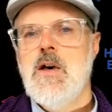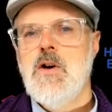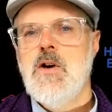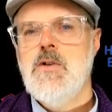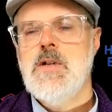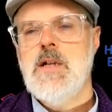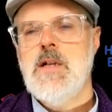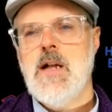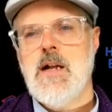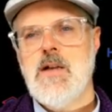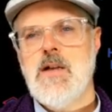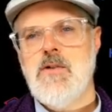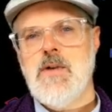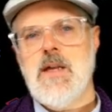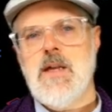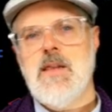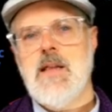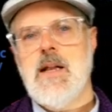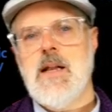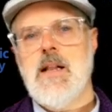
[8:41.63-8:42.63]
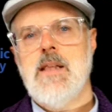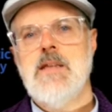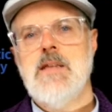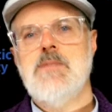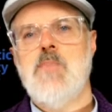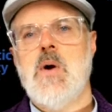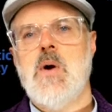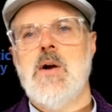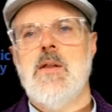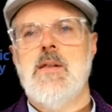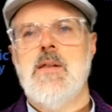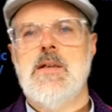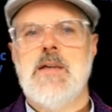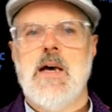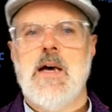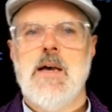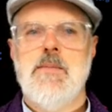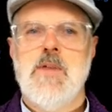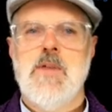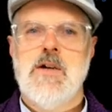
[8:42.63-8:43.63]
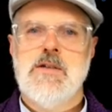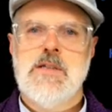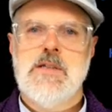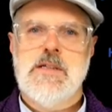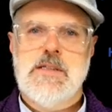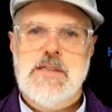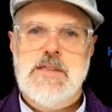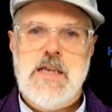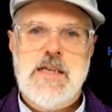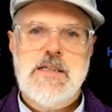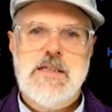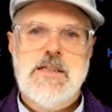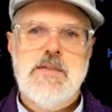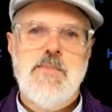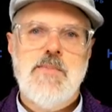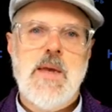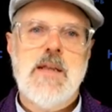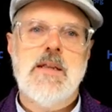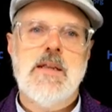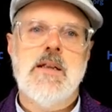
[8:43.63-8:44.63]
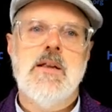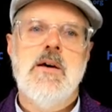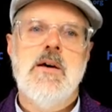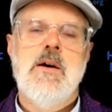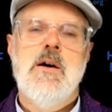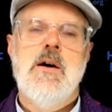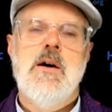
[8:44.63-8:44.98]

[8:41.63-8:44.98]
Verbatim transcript: who did not agree that at least part of the time their success depended